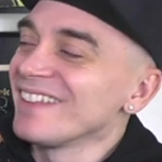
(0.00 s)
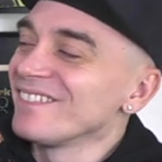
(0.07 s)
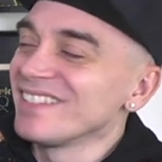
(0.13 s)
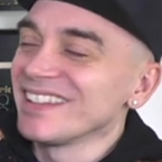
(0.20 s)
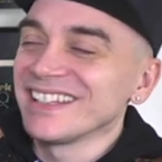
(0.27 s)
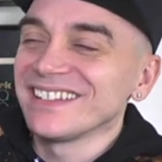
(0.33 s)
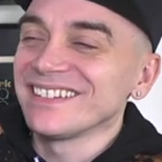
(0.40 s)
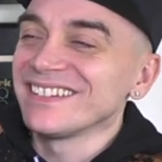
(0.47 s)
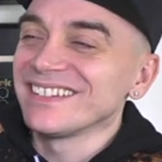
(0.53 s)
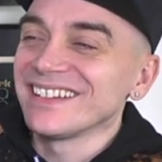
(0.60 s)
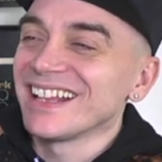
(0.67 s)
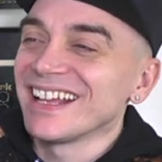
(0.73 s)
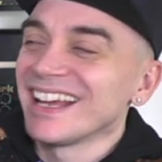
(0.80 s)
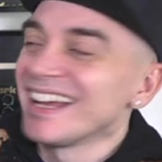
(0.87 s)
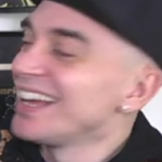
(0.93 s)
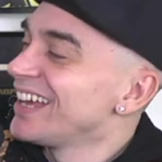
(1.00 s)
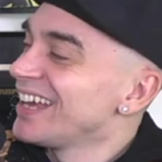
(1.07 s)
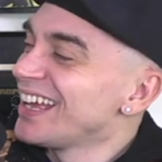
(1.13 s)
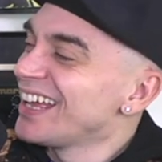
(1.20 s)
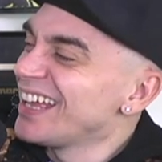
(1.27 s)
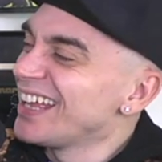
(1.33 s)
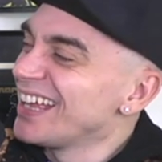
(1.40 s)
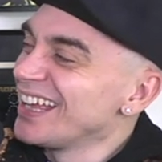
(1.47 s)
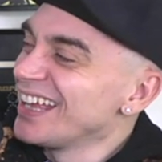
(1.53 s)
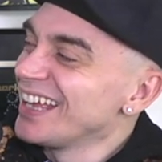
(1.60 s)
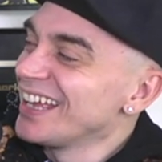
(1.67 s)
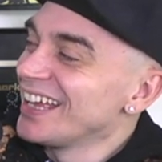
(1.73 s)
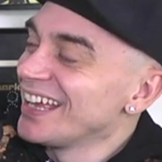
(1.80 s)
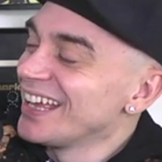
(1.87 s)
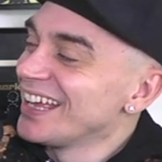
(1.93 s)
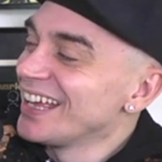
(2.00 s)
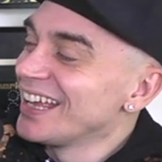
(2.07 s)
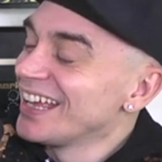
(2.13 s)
I love that you do. And we're that. like, yeah, what are you